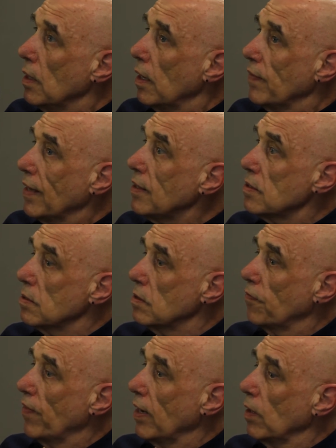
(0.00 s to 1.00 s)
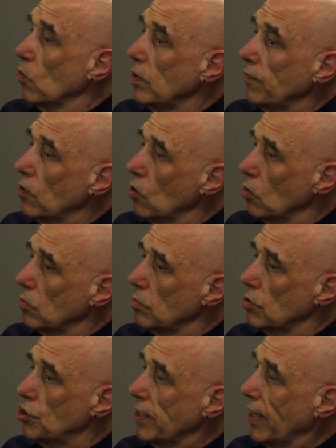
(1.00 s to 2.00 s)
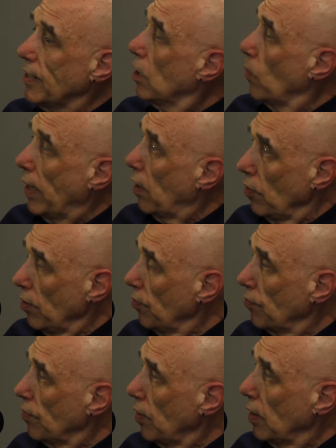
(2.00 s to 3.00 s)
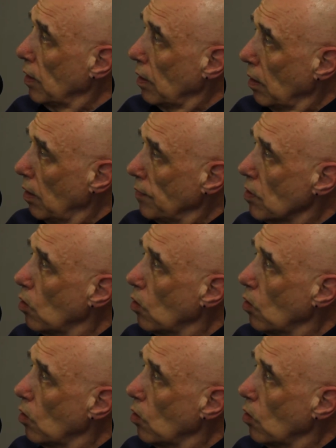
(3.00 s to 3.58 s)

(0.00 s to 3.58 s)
and that is the fact we've got shadow areas in our lives.